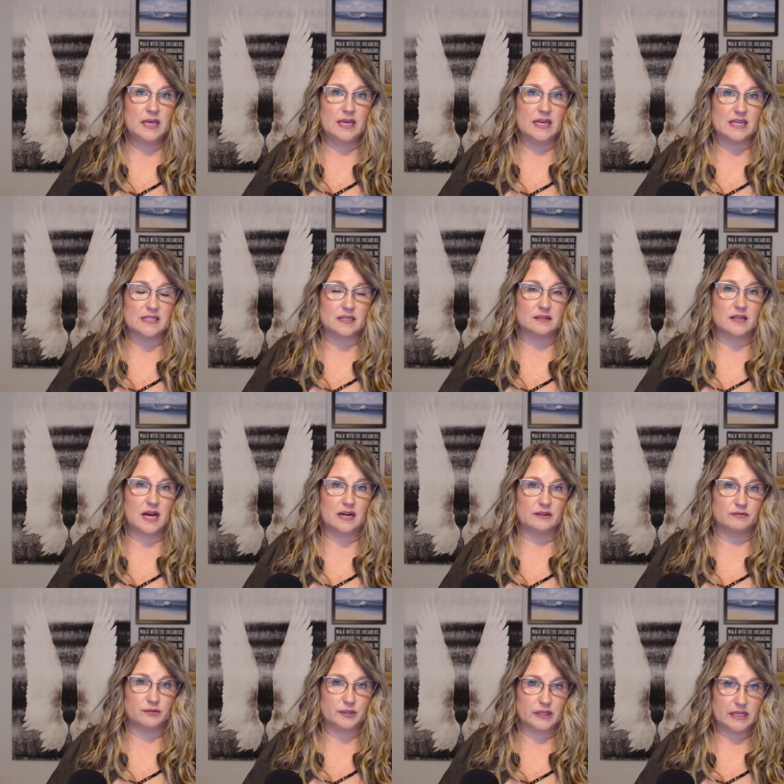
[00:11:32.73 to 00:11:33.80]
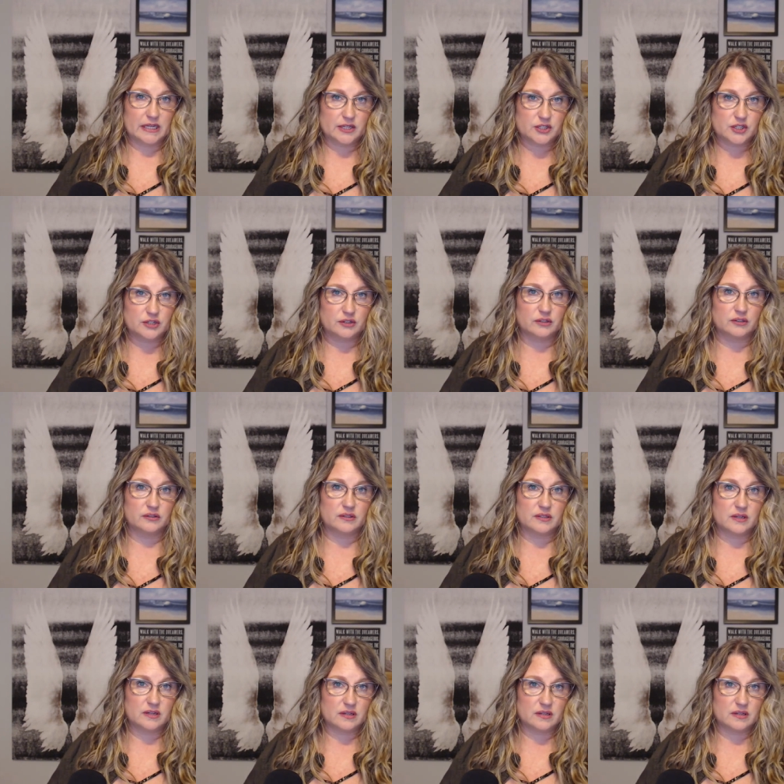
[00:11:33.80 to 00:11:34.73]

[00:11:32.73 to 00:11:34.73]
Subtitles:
is a lot of relational